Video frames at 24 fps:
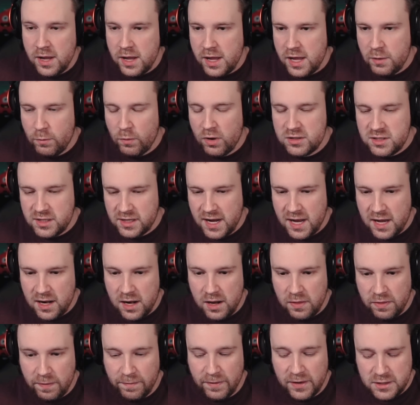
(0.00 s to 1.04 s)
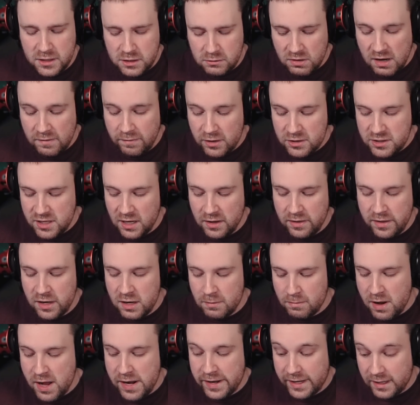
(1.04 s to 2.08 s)
and once again, this is referencing the
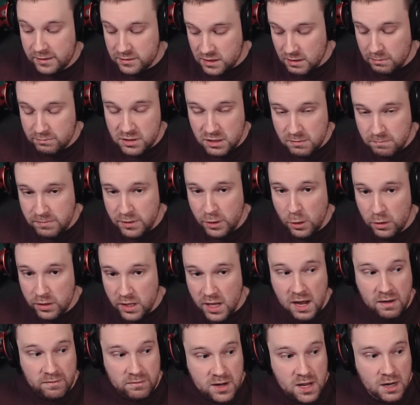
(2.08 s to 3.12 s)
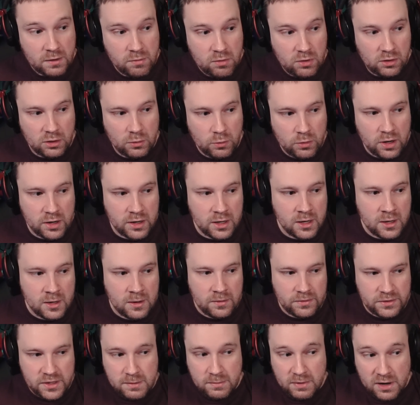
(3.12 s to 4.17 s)
Demonic Consumption build of Necrolord
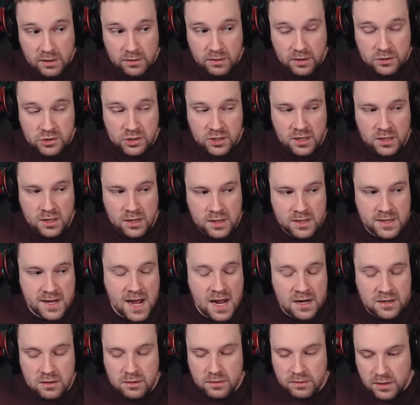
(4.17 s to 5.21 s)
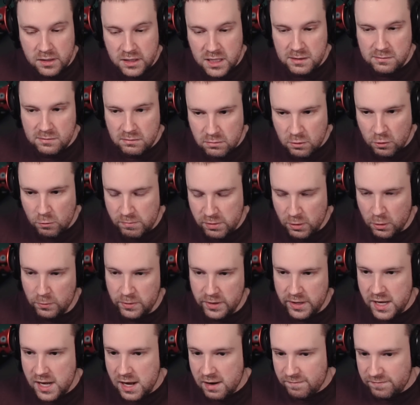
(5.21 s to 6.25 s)
Demonology, not the Demon Bolt build.
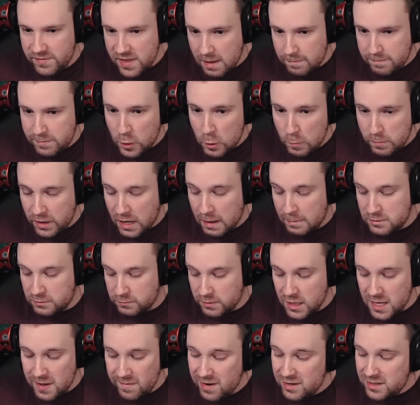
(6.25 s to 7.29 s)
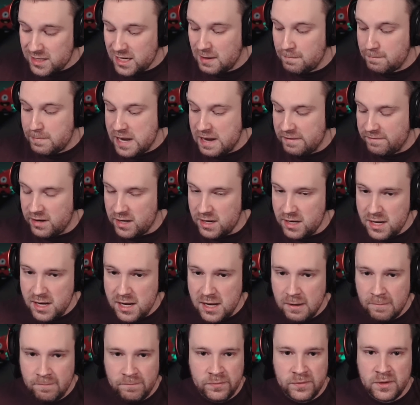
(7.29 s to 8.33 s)
If that build becomes relevant in
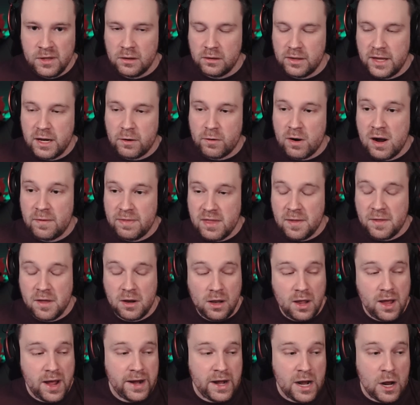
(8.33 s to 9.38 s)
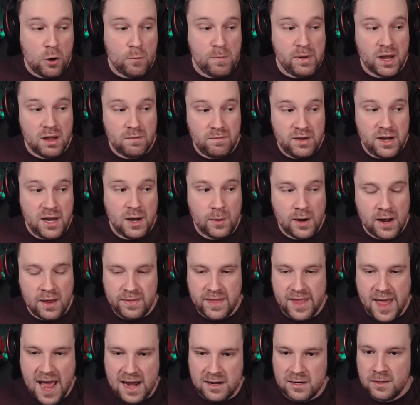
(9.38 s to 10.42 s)
PvE later on down the line, I will make a video on
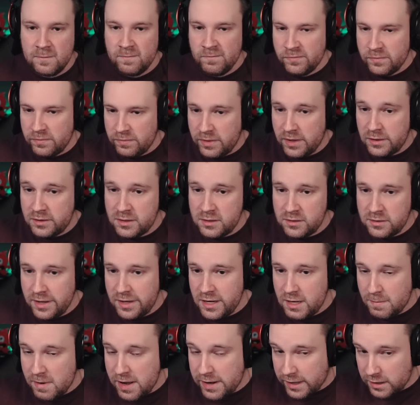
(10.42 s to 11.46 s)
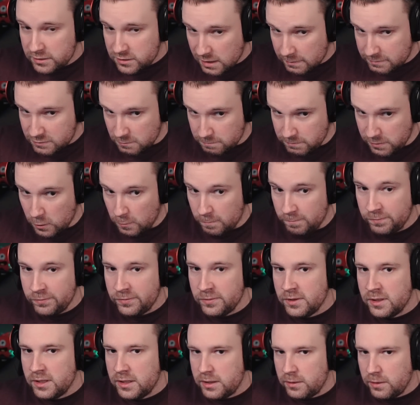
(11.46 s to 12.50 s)
that. This is the Demonic Consumption build.
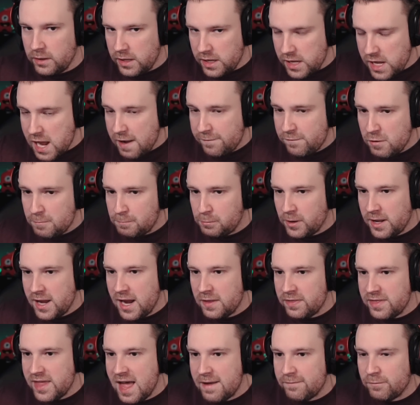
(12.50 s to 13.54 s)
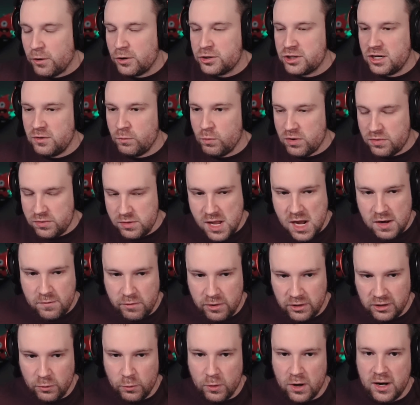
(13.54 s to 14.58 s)
If you're playing that version with
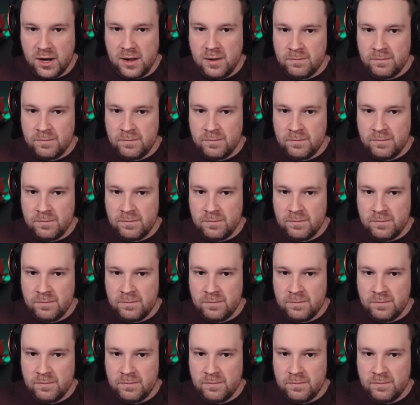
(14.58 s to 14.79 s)
Necrolord,